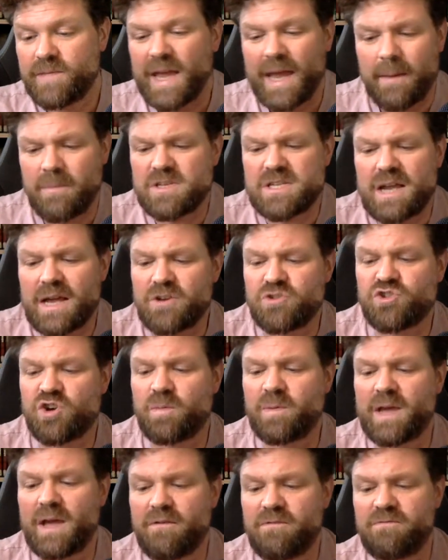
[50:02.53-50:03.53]
It was like
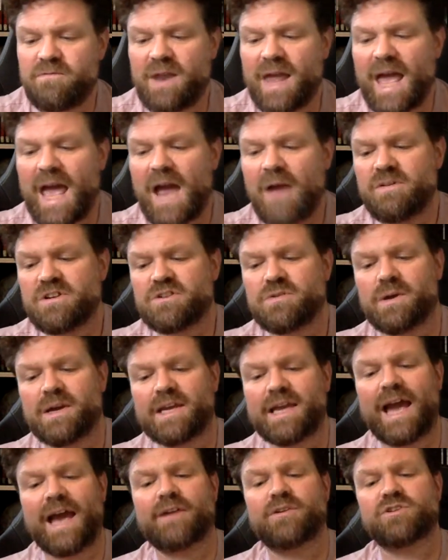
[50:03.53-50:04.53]
dropping a flare into a
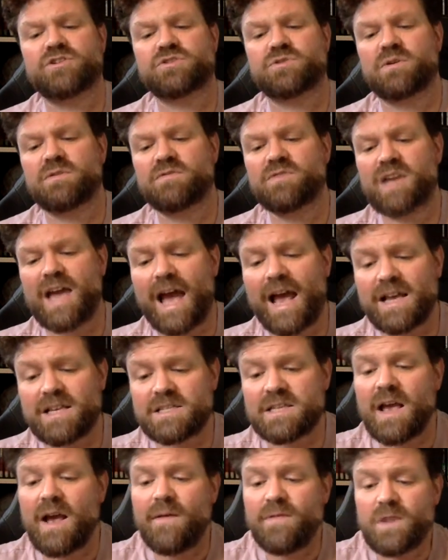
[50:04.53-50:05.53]
canister of
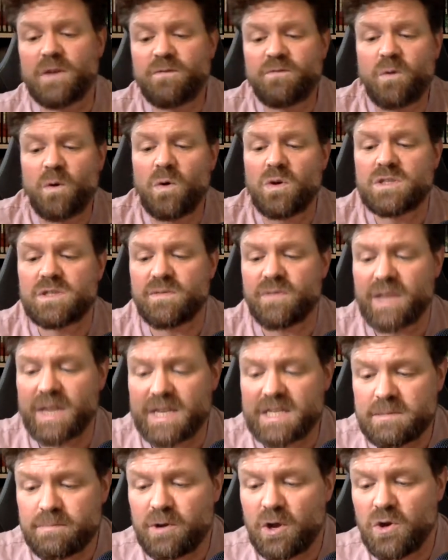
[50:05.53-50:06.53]
gas, the force of the
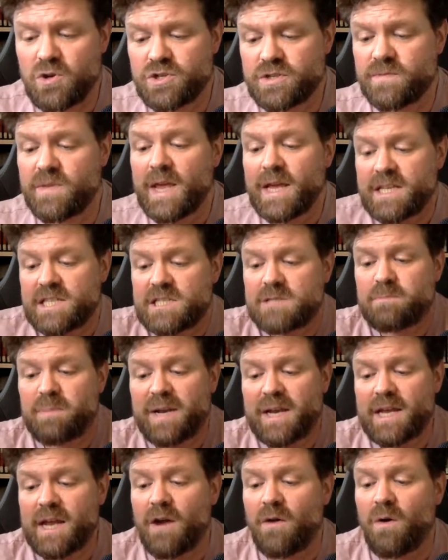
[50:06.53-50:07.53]
explosion
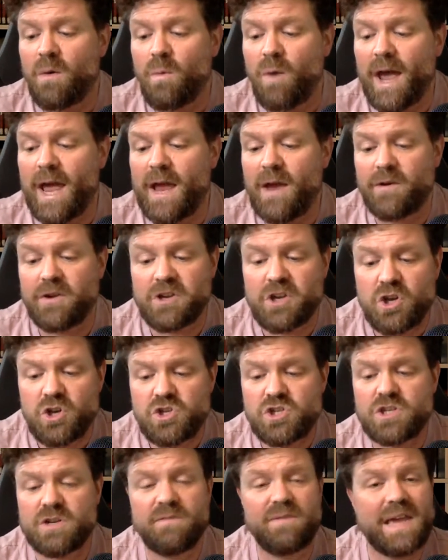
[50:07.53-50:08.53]
spinning her away on a
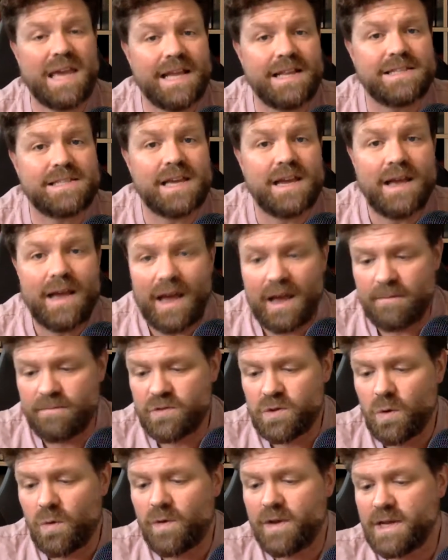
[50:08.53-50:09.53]
cushion of heat
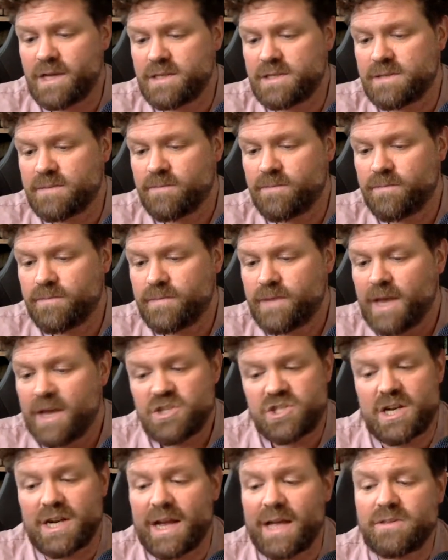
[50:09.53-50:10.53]
and noise.
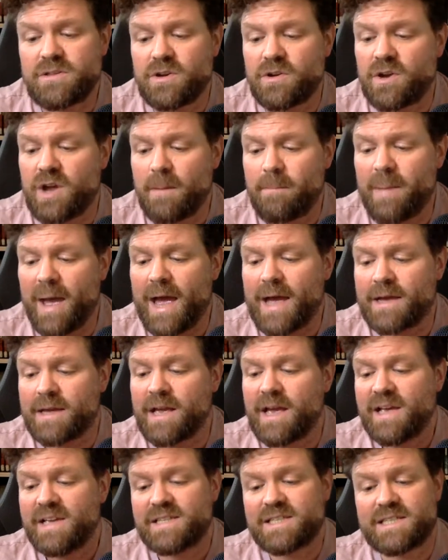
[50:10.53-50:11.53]
She landed on her back,
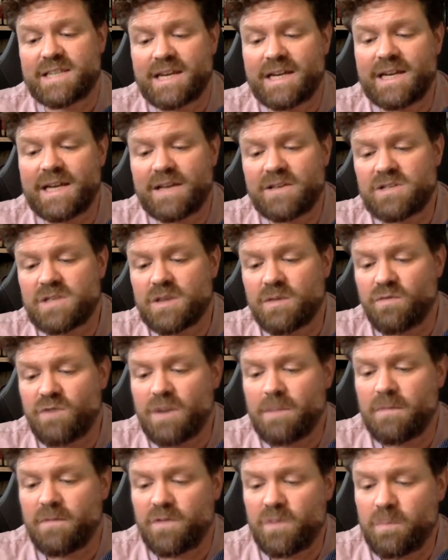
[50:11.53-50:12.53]
skidding into the
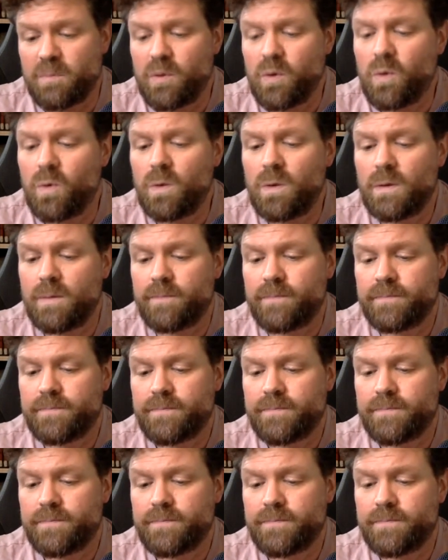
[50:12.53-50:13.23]
rim of the pool.